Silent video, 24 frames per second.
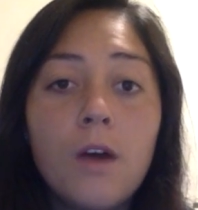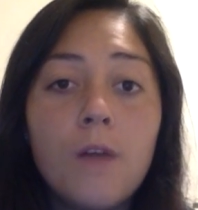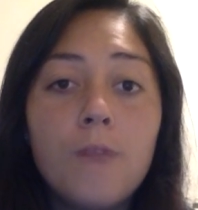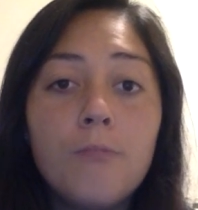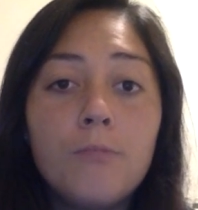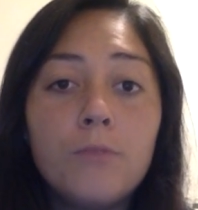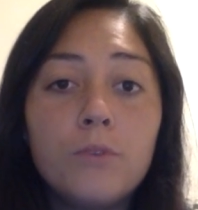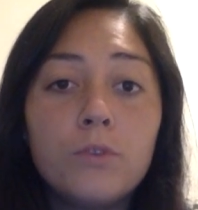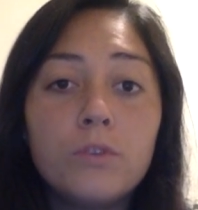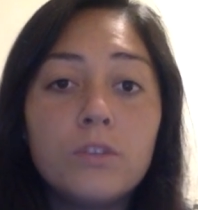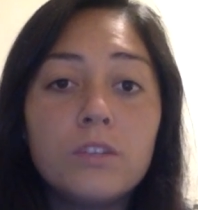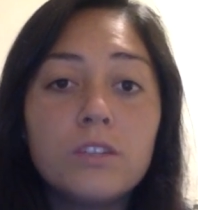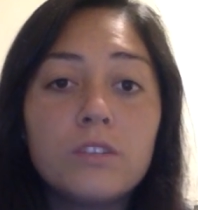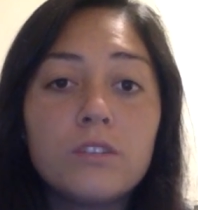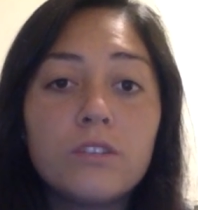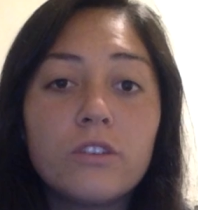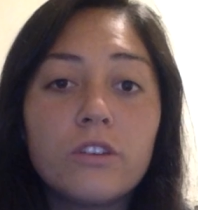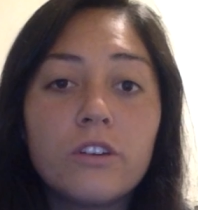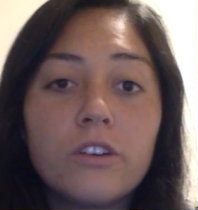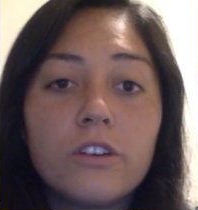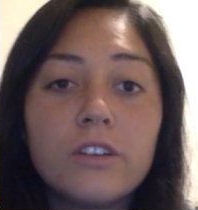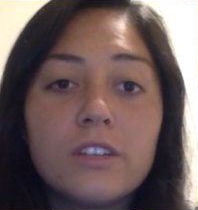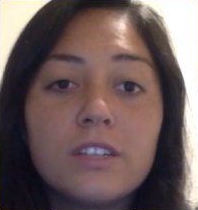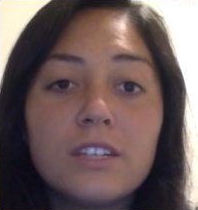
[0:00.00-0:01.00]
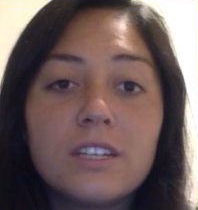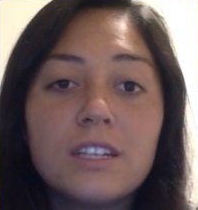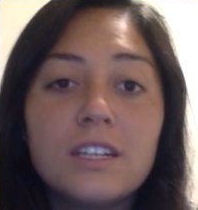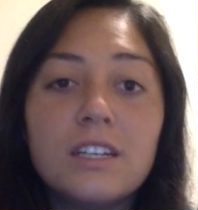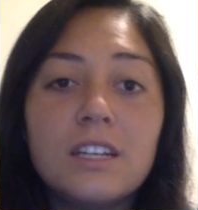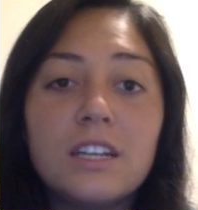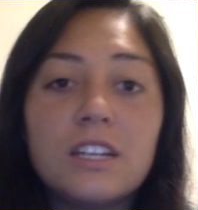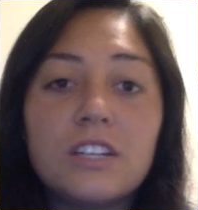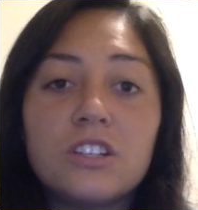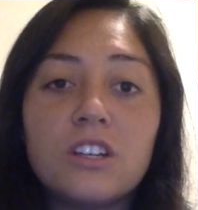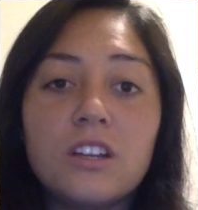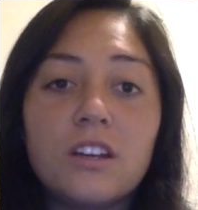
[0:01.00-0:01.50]
Mood disorder is a
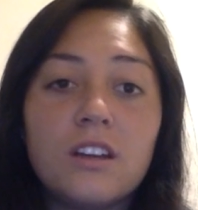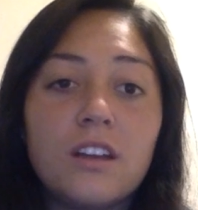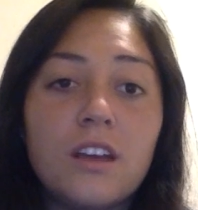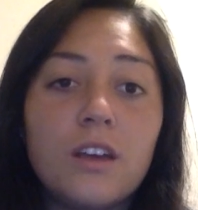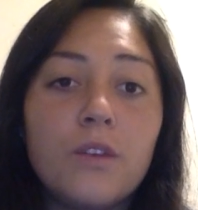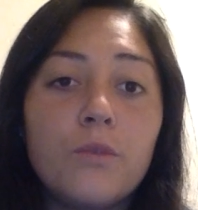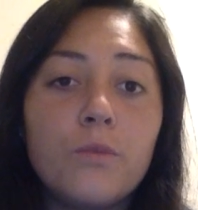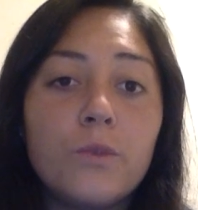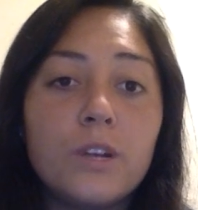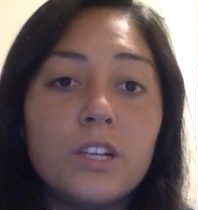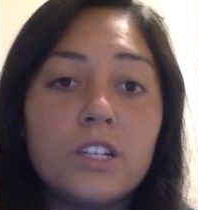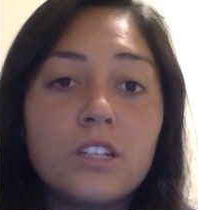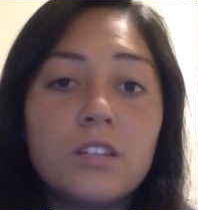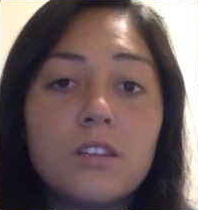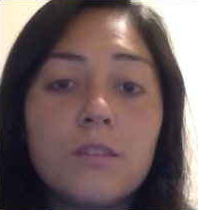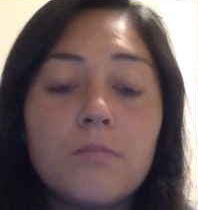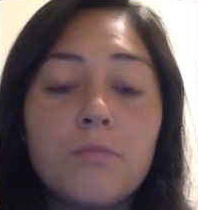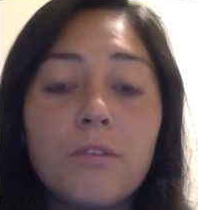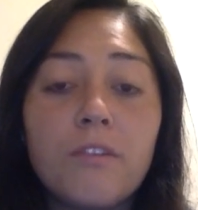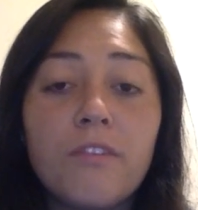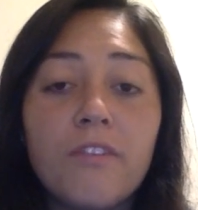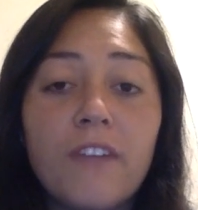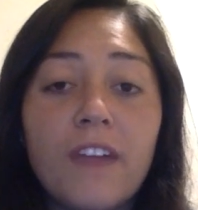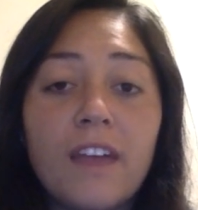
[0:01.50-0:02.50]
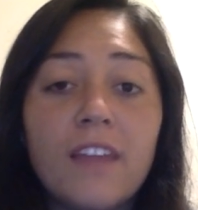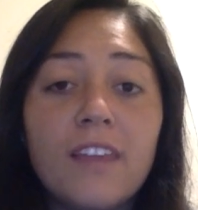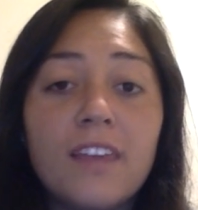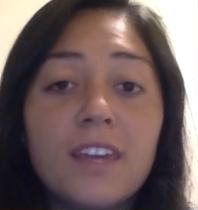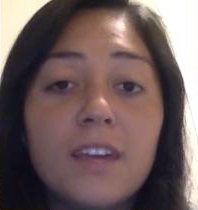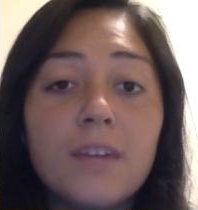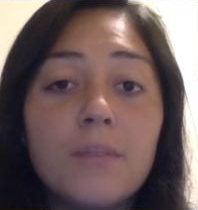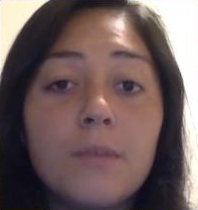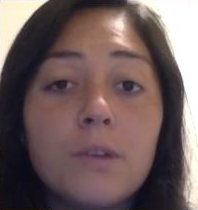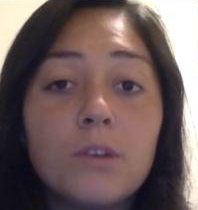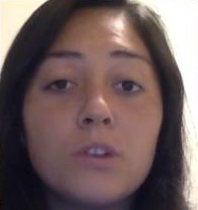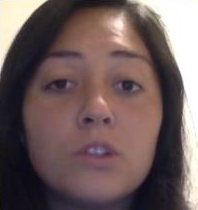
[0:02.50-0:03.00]
condition in which the prevailing
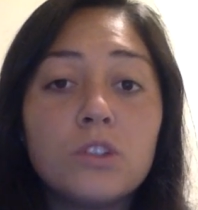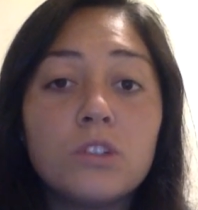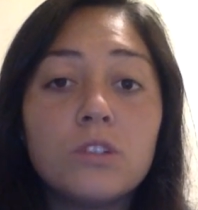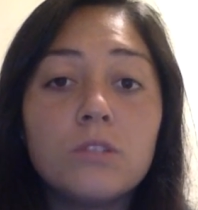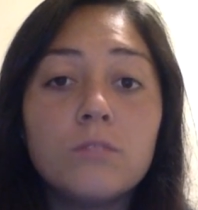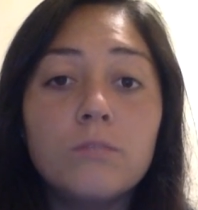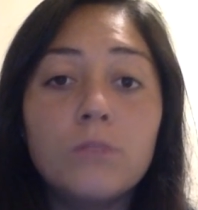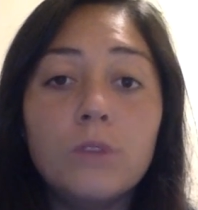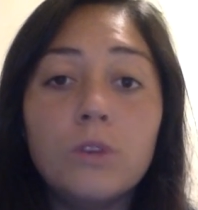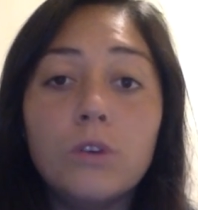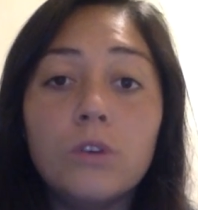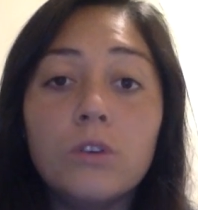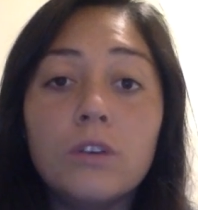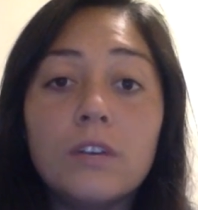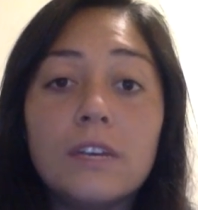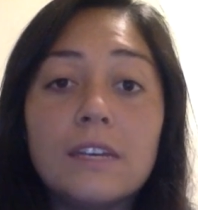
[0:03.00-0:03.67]
emotional mood